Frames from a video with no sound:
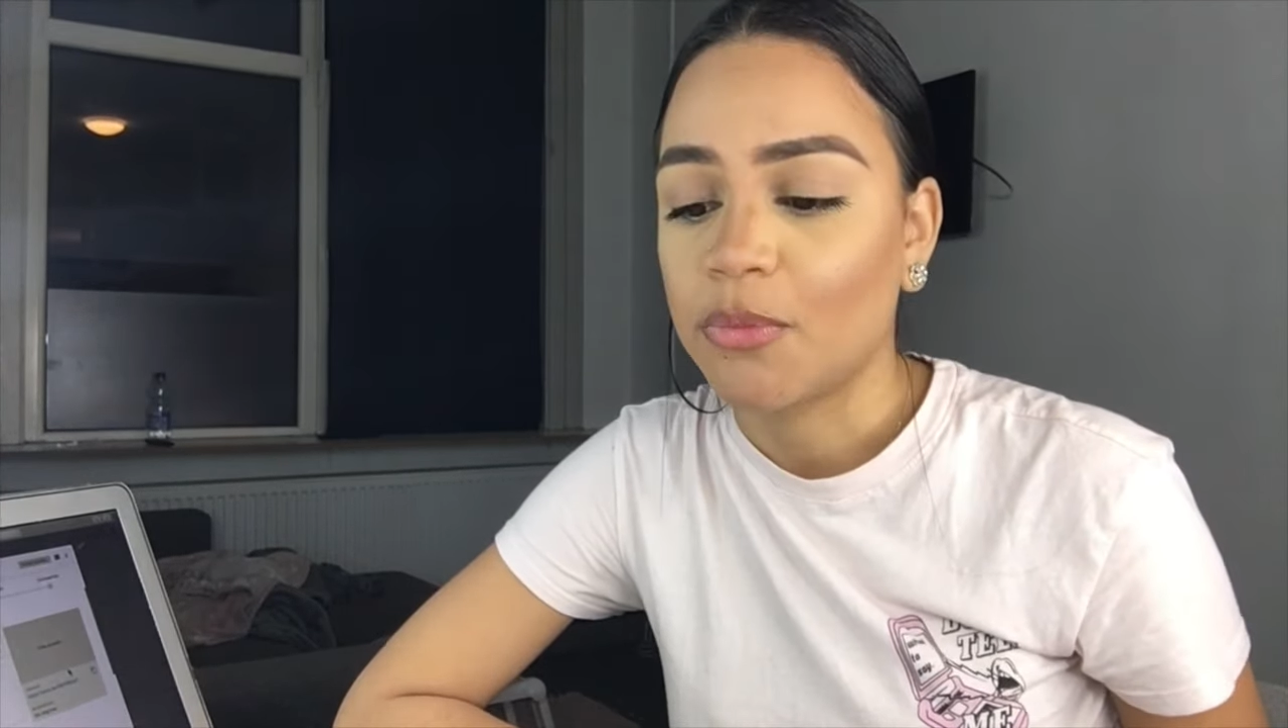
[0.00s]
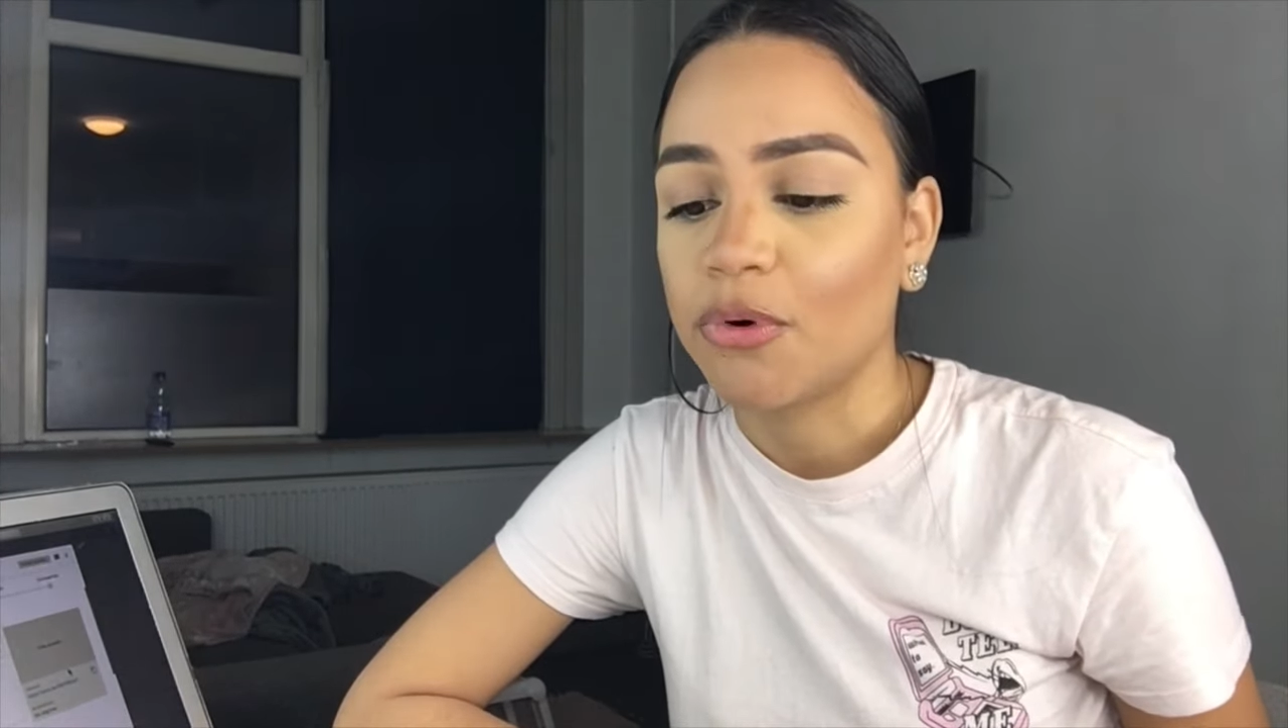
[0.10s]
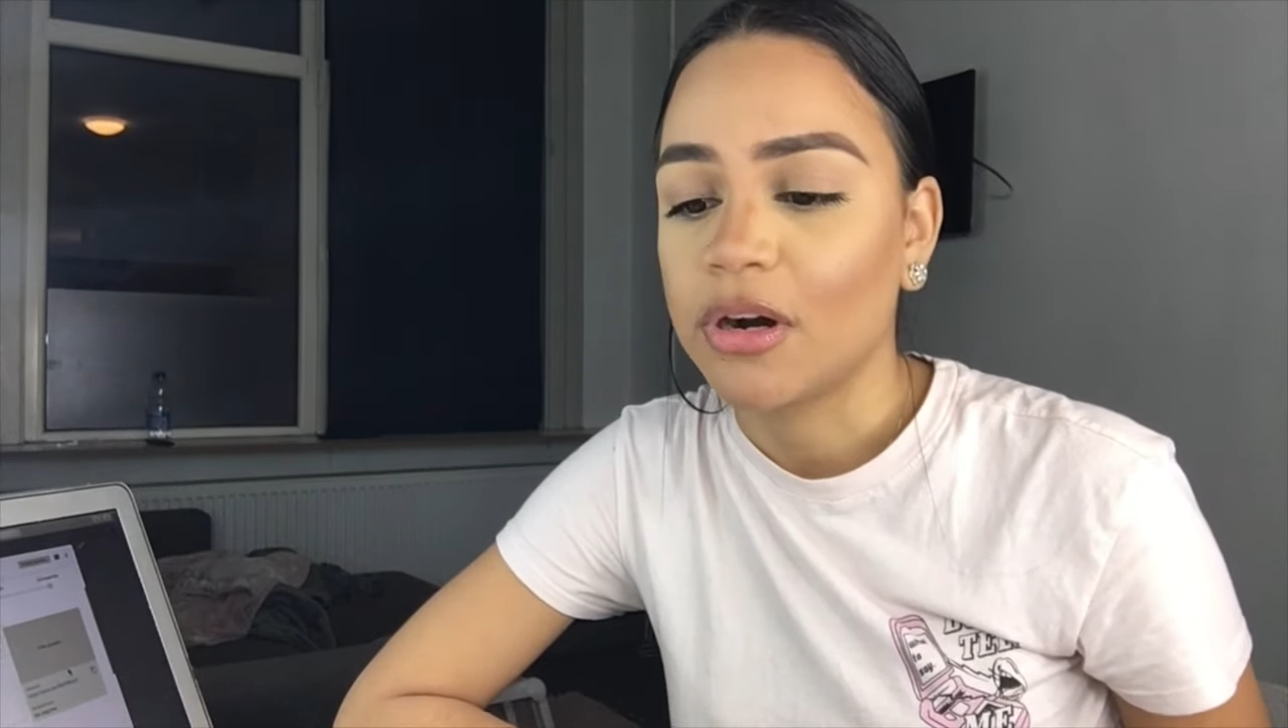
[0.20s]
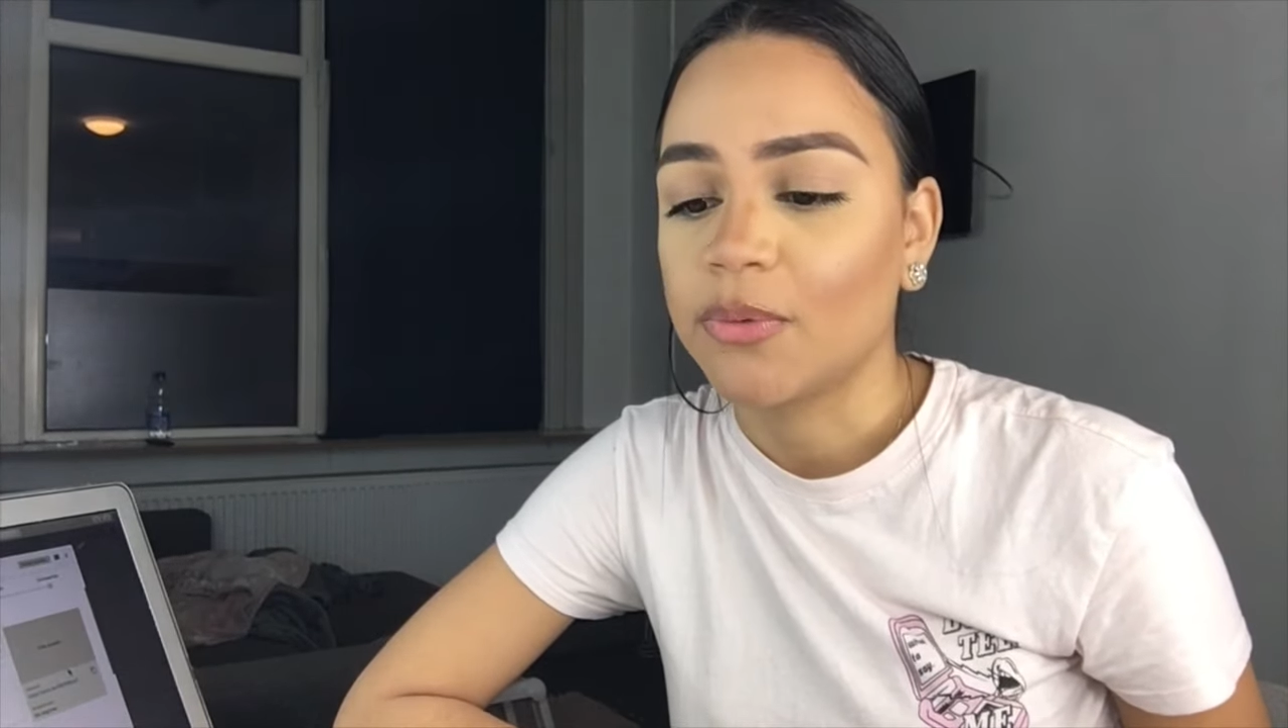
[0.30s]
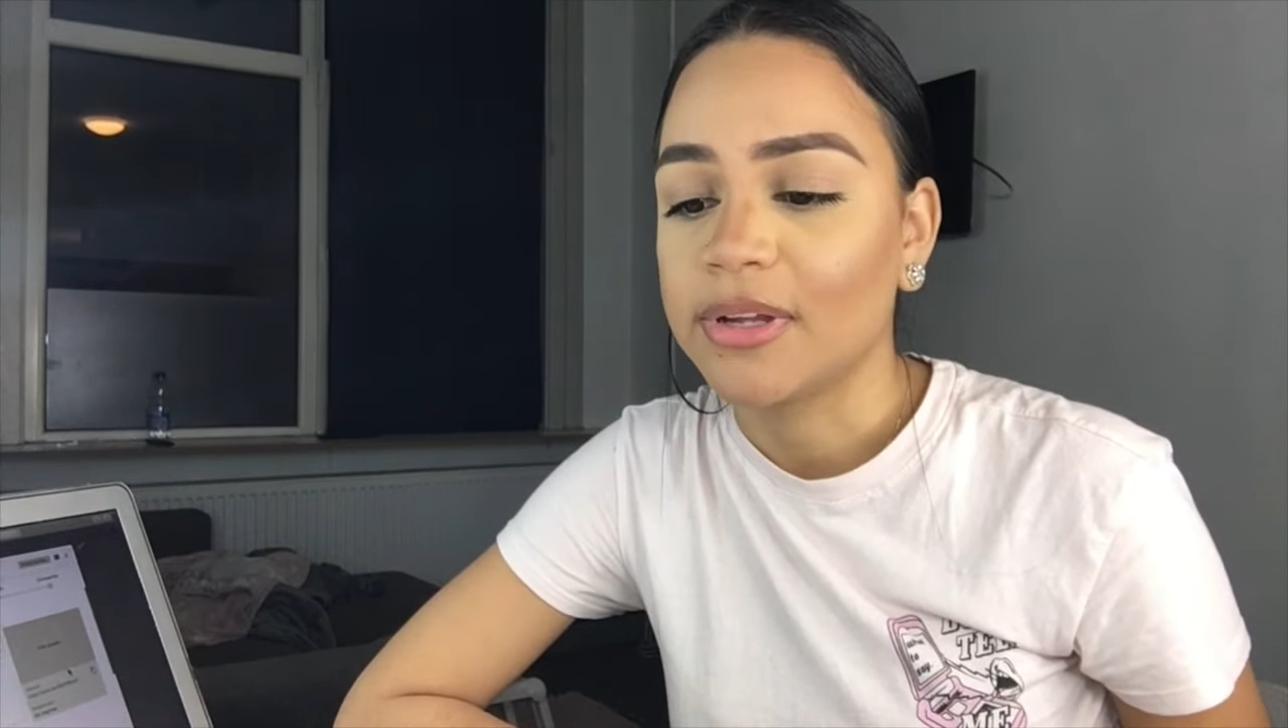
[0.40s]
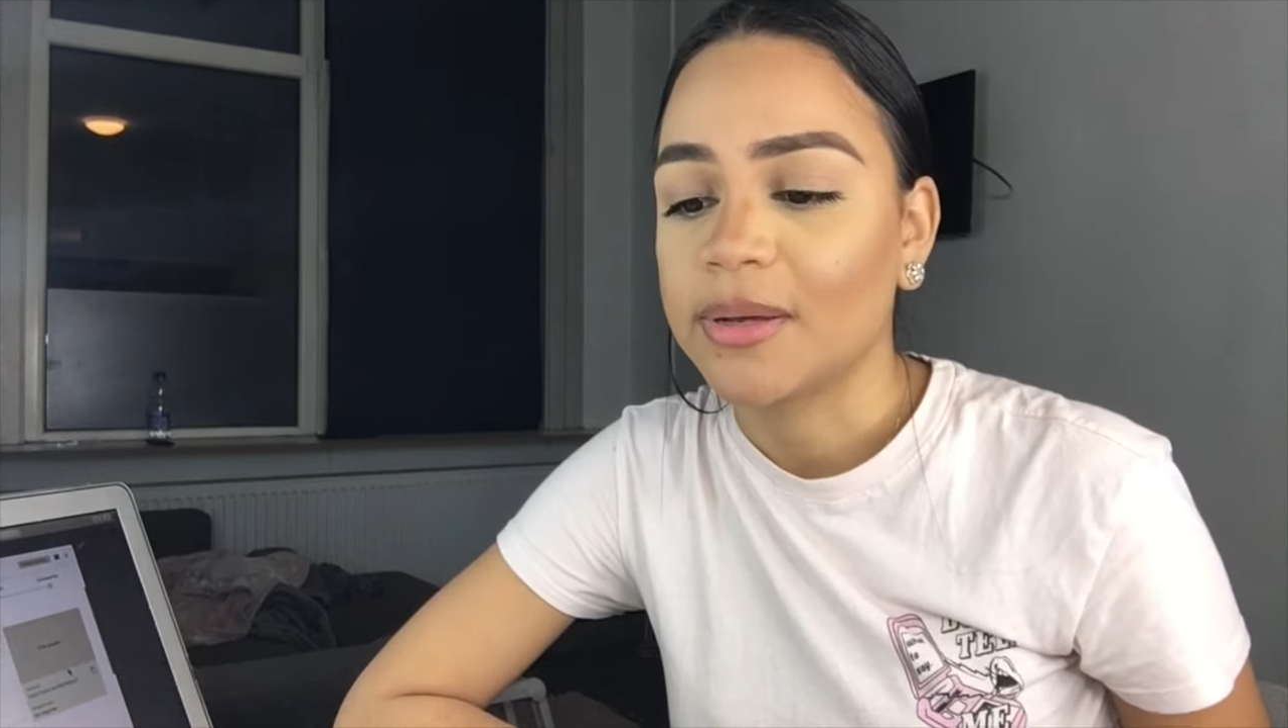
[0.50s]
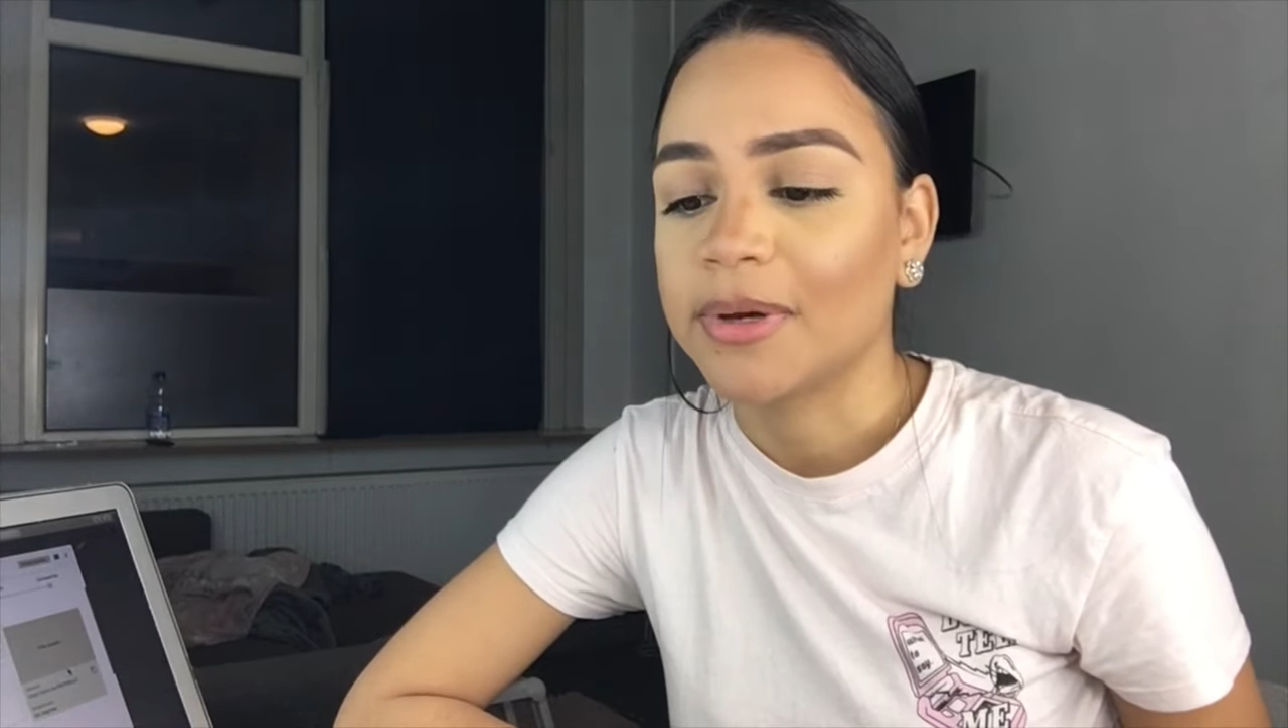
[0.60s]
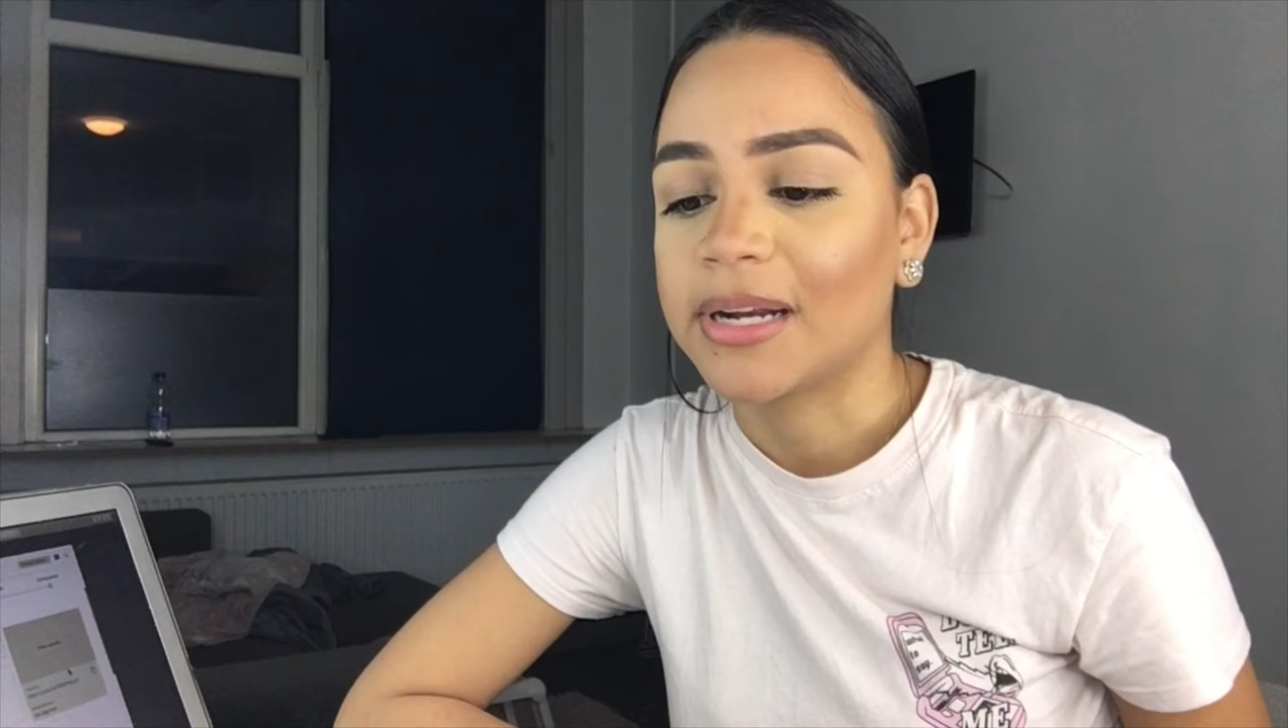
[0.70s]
more a week,